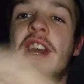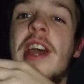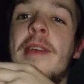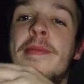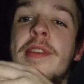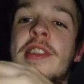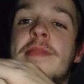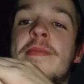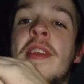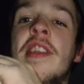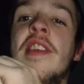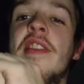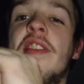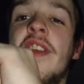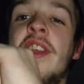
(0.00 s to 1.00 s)
happy
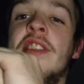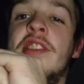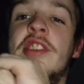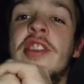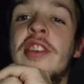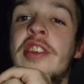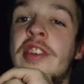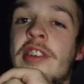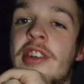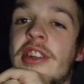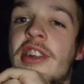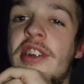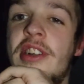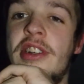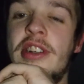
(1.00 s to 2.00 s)
spirit thing, so
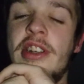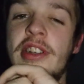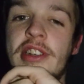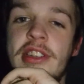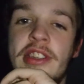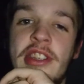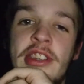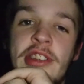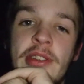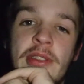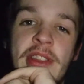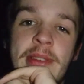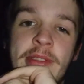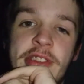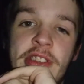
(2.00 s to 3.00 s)
you do
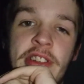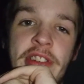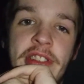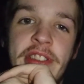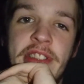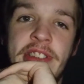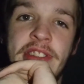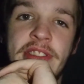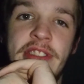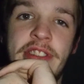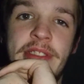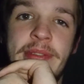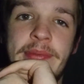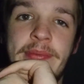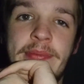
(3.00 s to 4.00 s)
those sort of things.
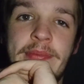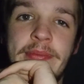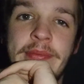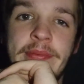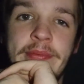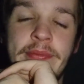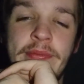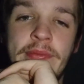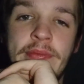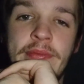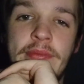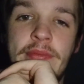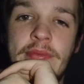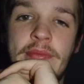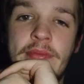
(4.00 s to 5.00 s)
You're not completely
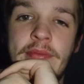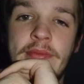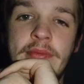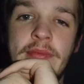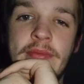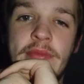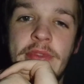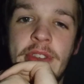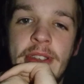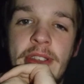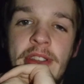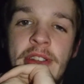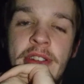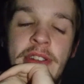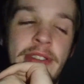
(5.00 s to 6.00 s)
ross.
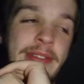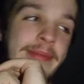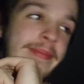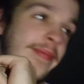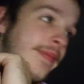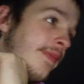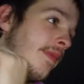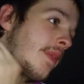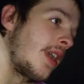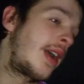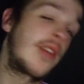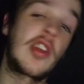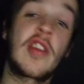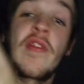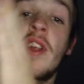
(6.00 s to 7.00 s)
Um,
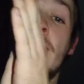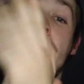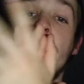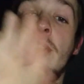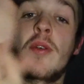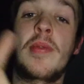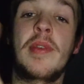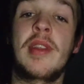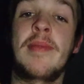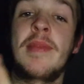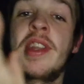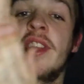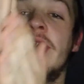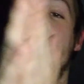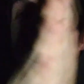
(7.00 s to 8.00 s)
I'm gonna wrap it up in a
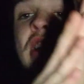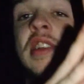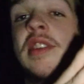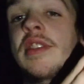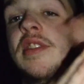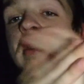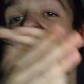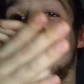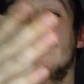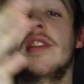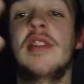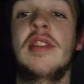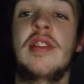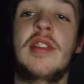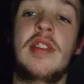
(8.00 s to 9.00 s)
minute, guys.
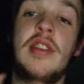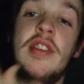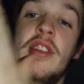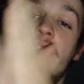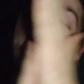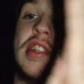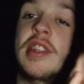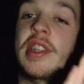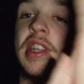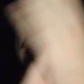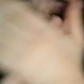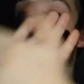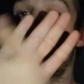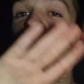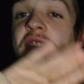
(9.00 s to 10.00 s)
So
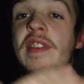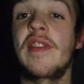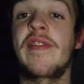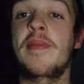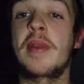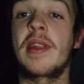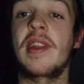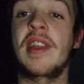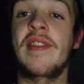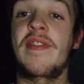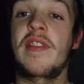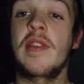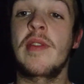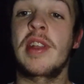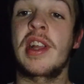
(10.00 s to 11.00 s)
yeah, if you've been,
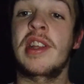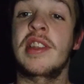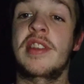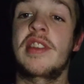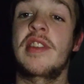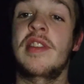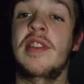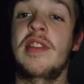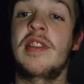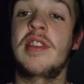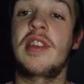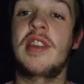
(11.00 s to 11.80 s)
if you guys are